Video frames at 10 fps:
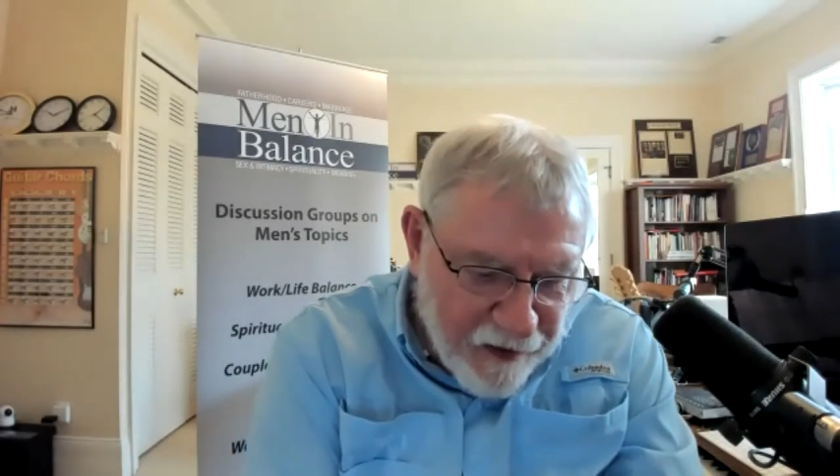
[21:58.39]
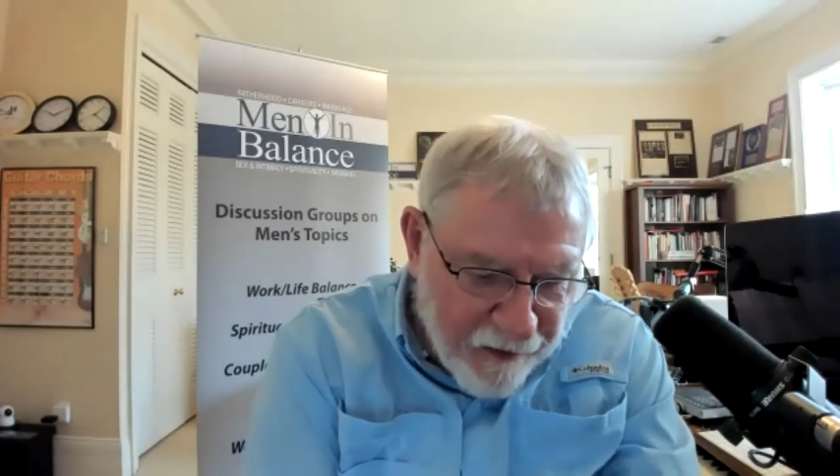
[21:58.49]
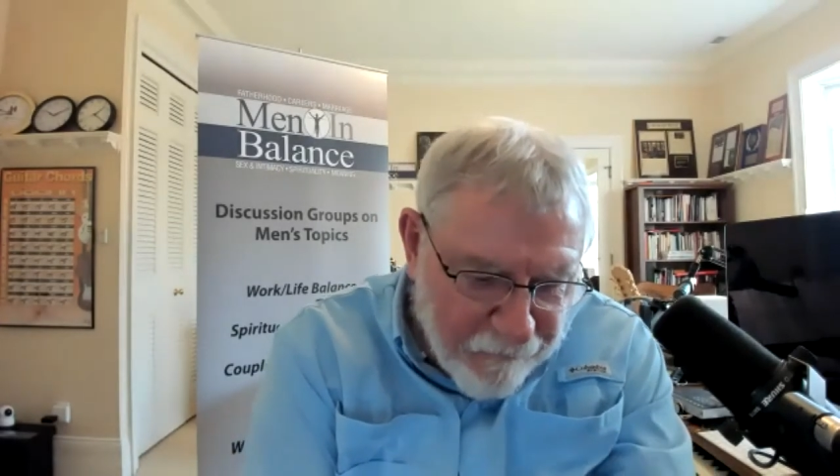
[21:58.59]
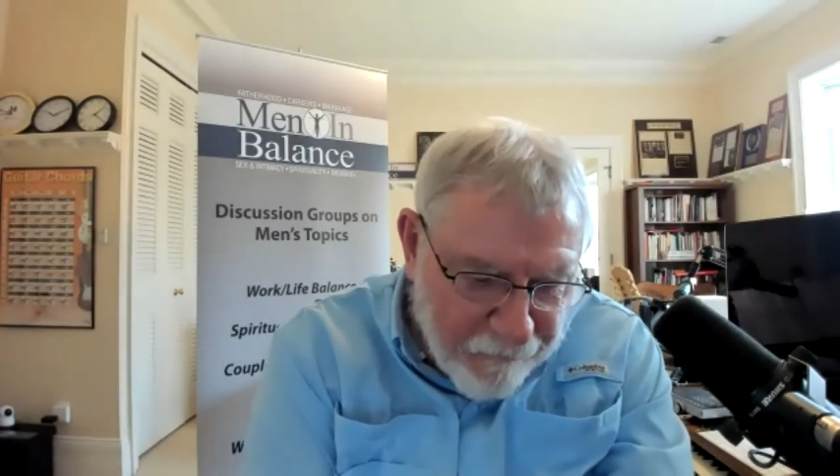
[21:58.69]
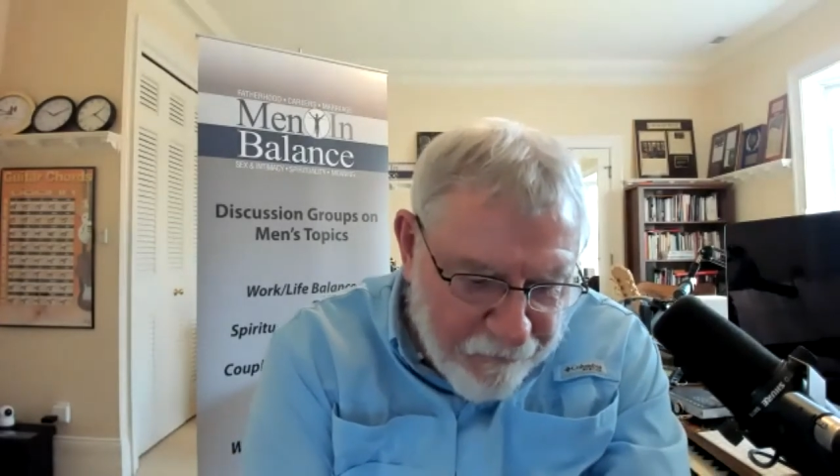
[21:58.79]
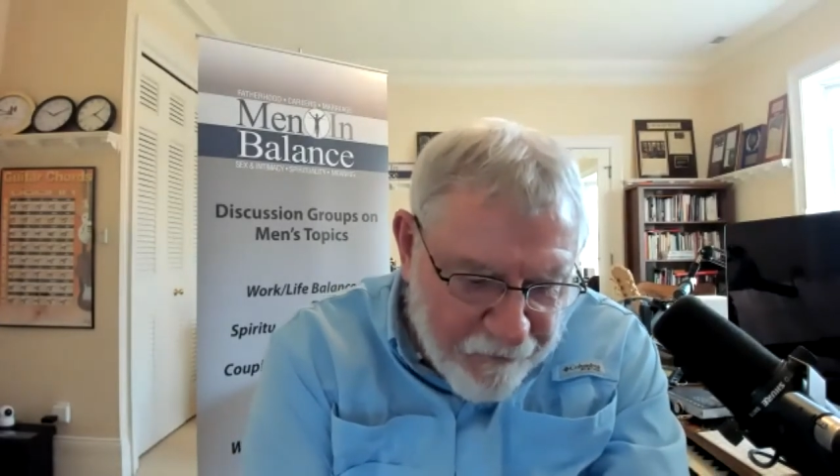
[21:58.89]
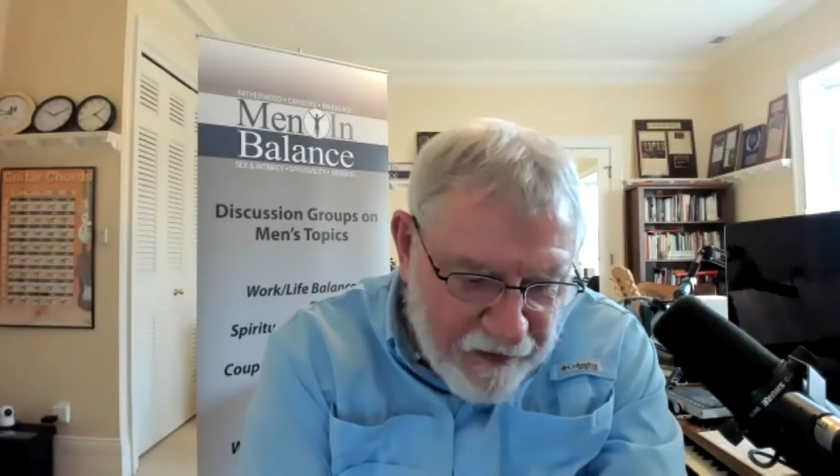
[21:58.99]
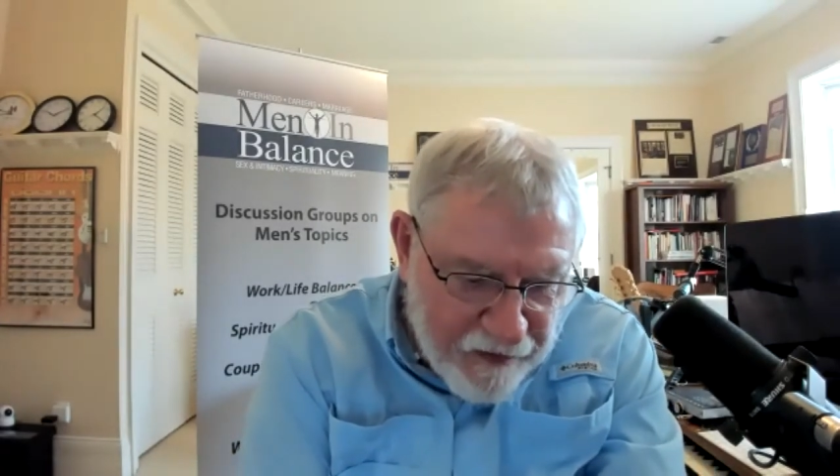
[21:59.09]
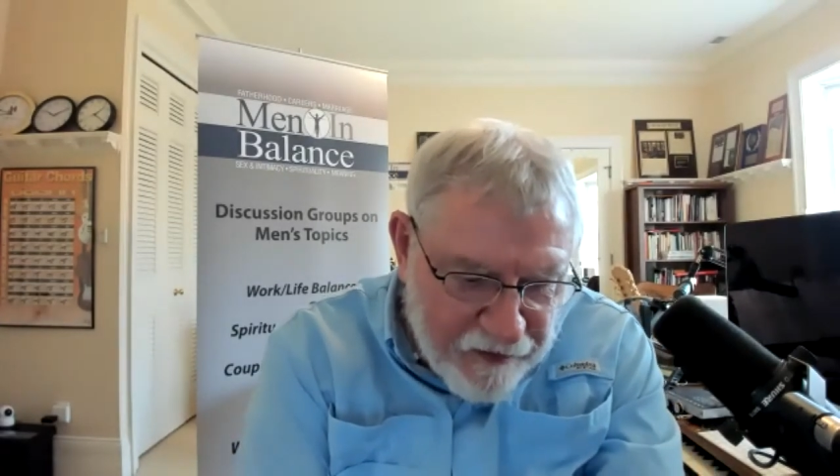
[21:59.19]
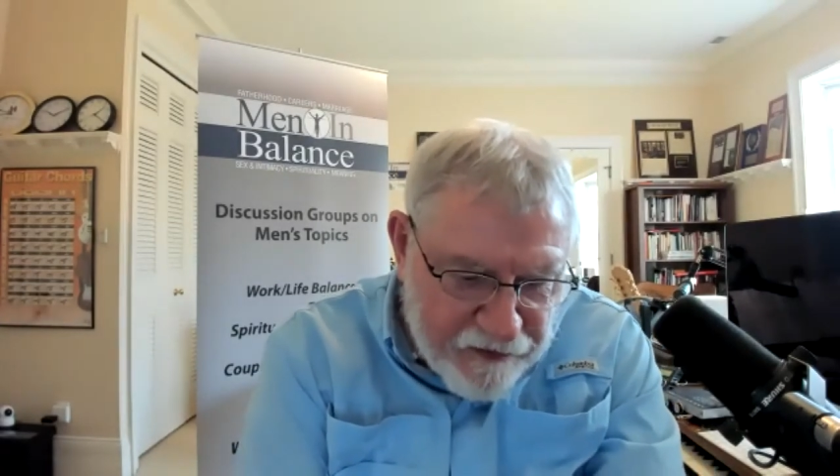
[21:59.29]
Um,
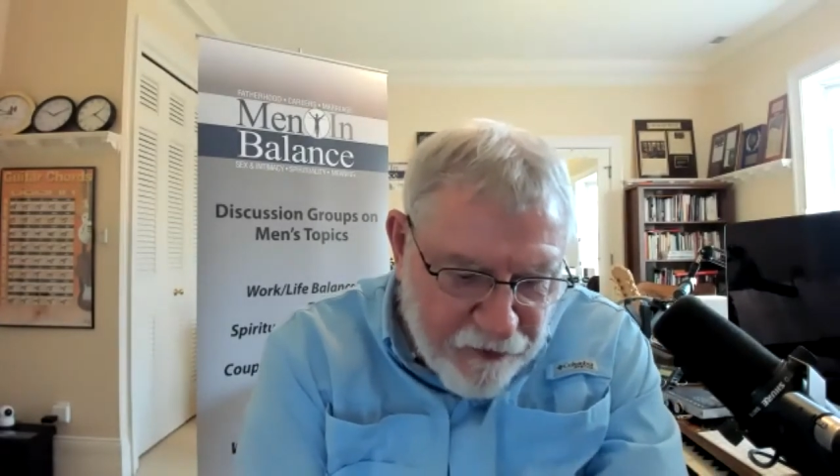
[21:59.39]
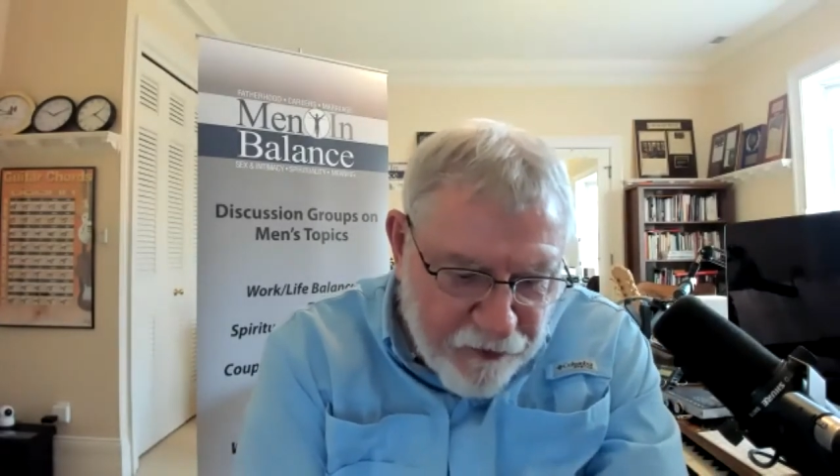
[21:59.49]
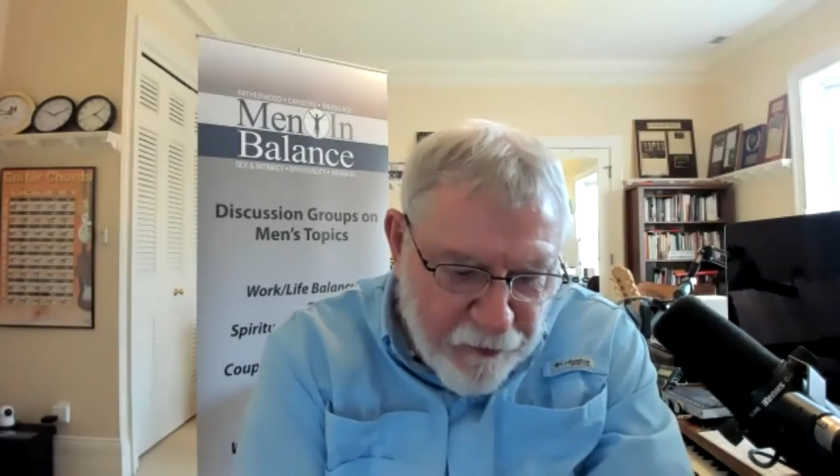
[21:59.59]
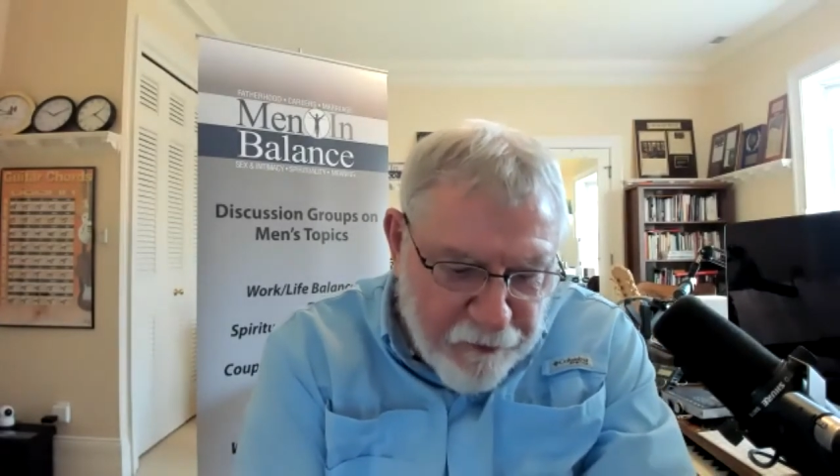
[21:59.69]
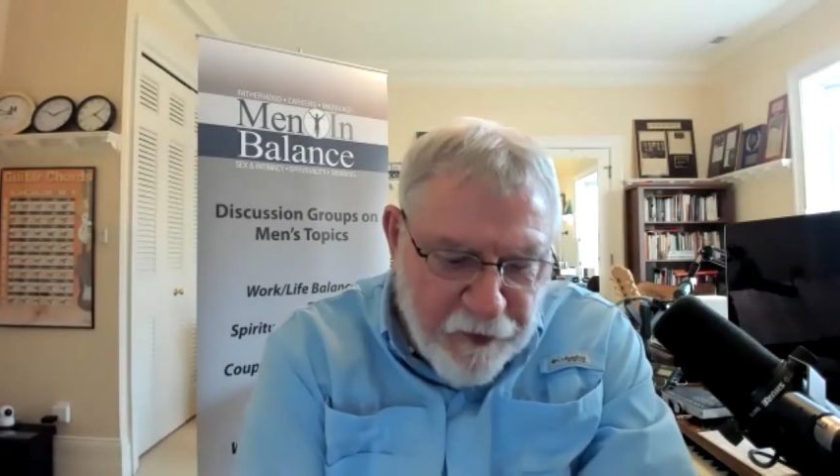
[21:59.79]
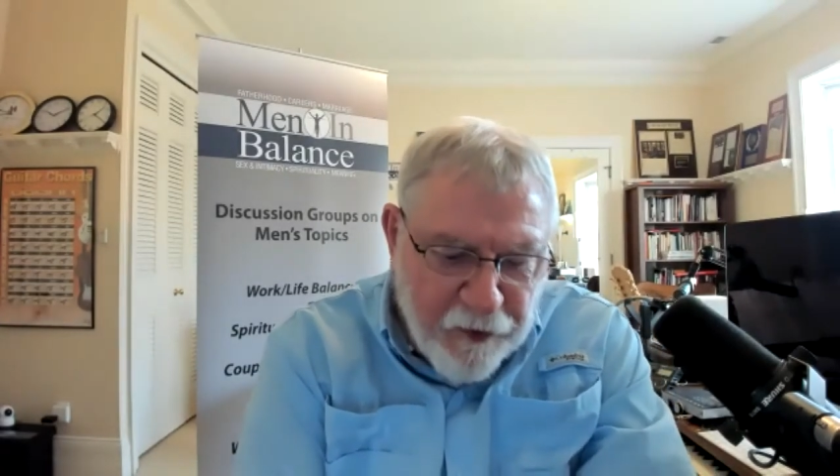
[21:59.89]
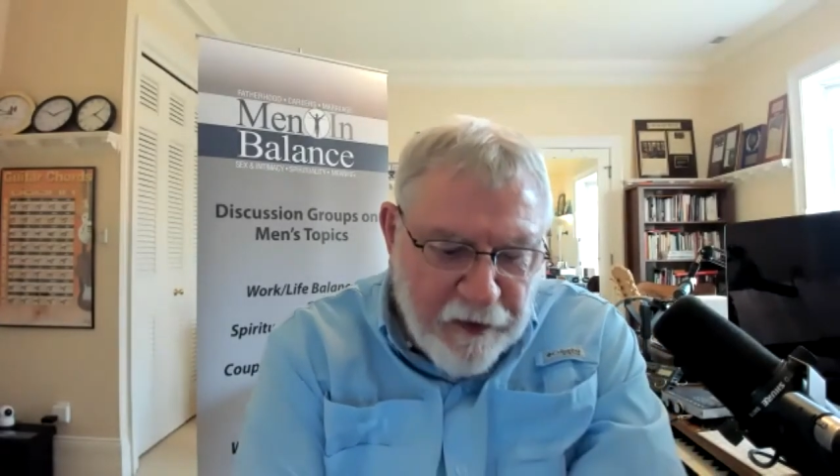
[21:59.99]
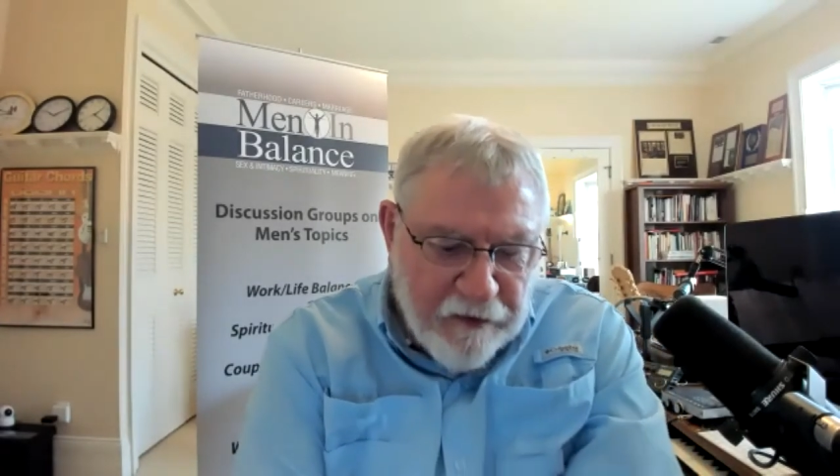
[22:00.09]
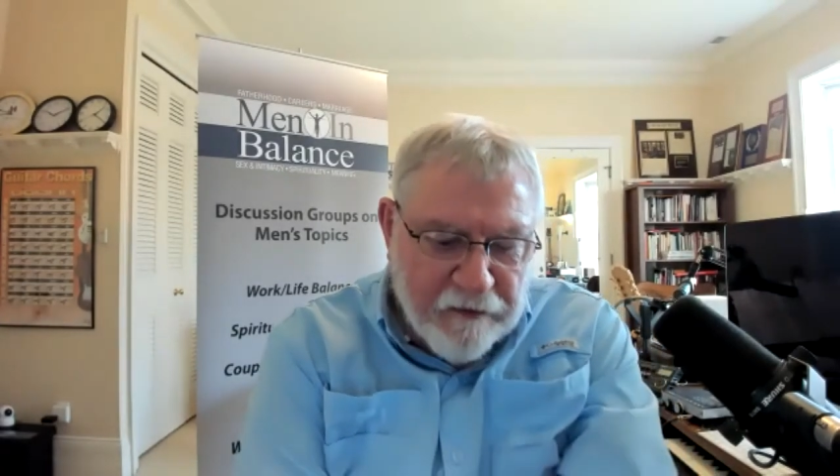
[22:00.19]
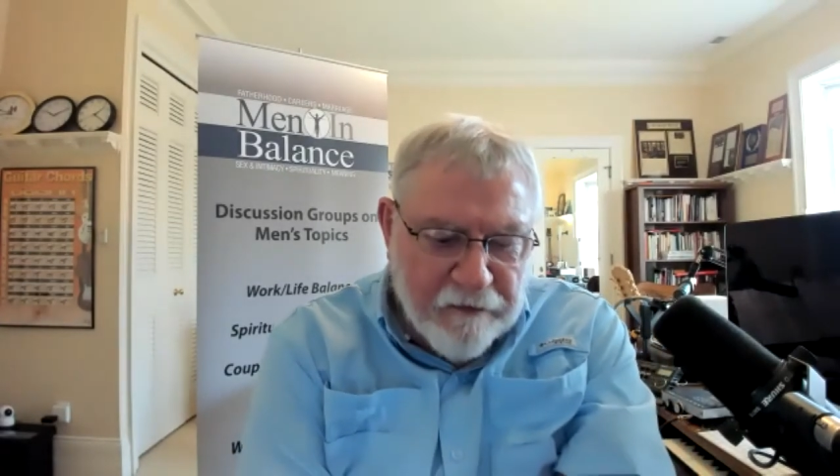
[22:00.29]
so you, you built